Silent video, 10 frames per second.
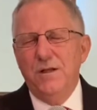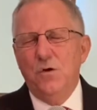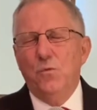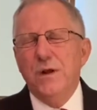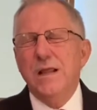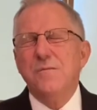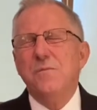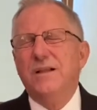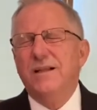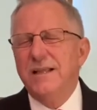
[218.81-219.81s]
We
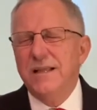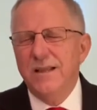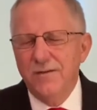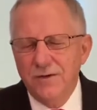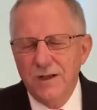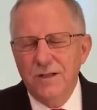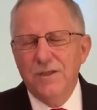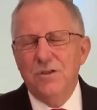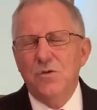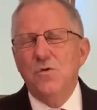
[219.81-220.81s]
believe
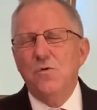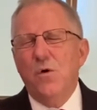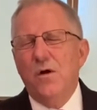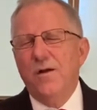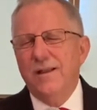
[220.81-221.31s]
that you are